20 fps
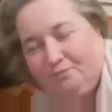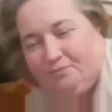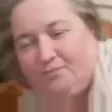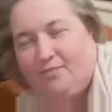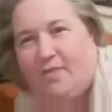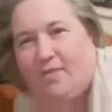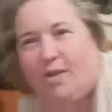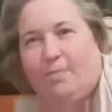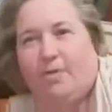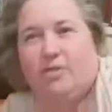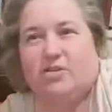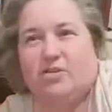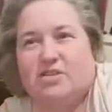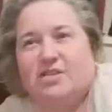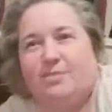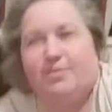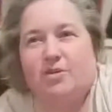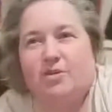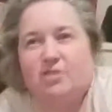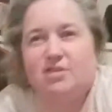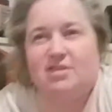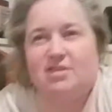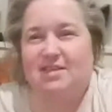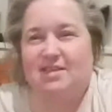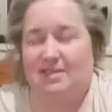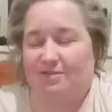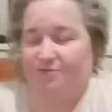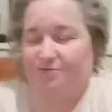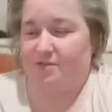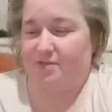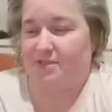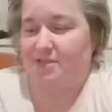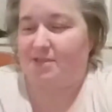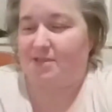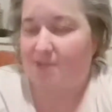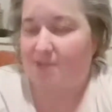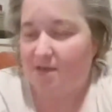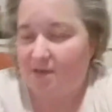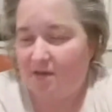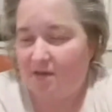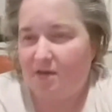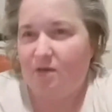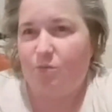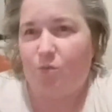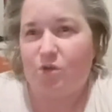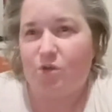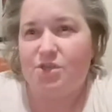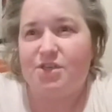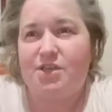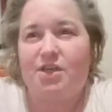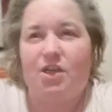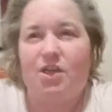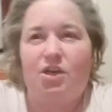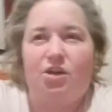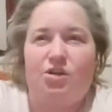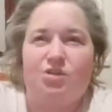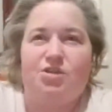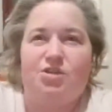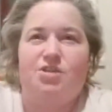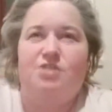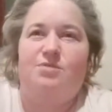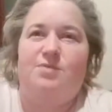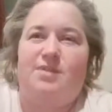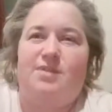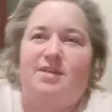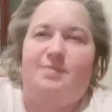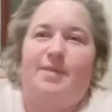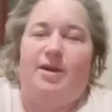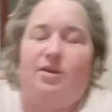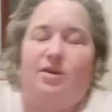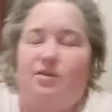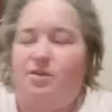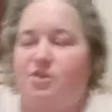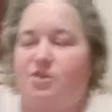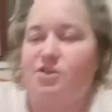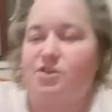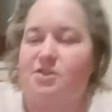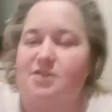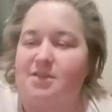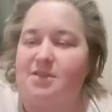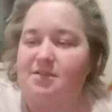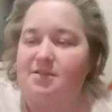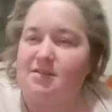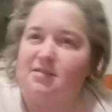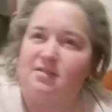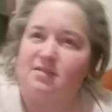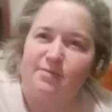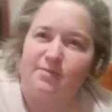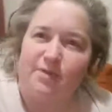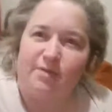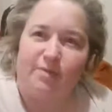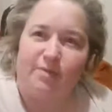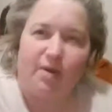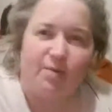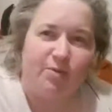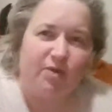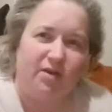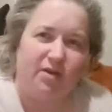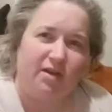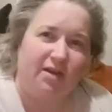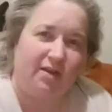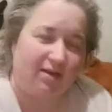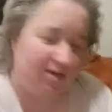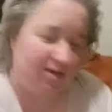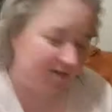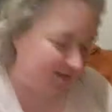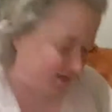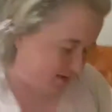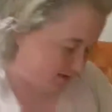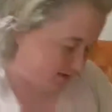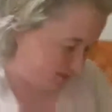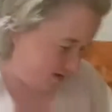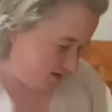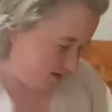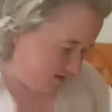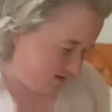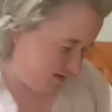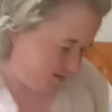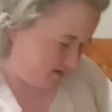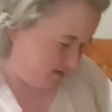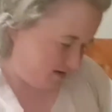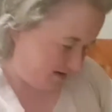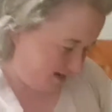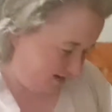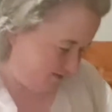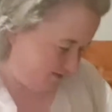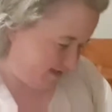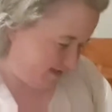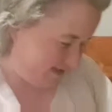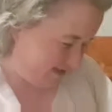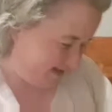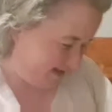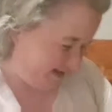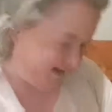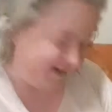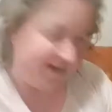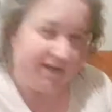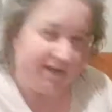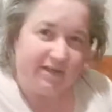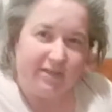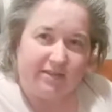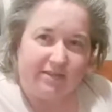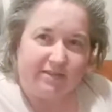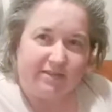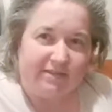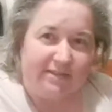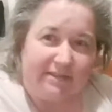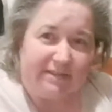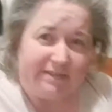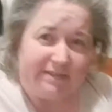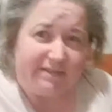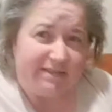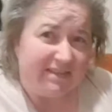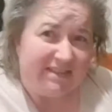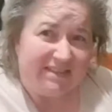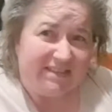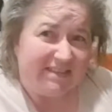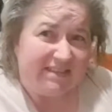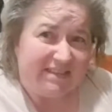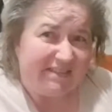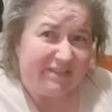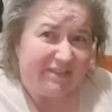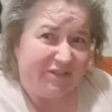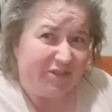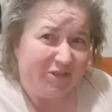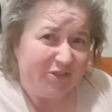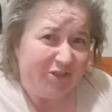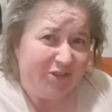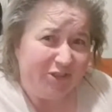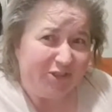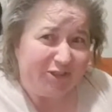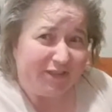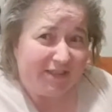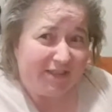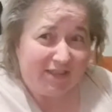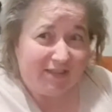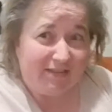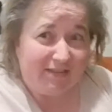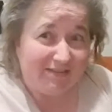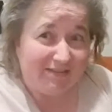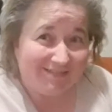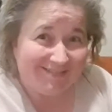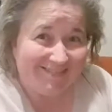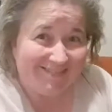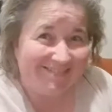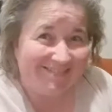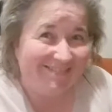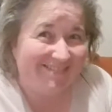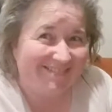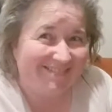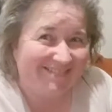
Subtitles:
mostly because the differences. Watching a lot to do with the American justice system at the moment, and I have to say, it's not good. I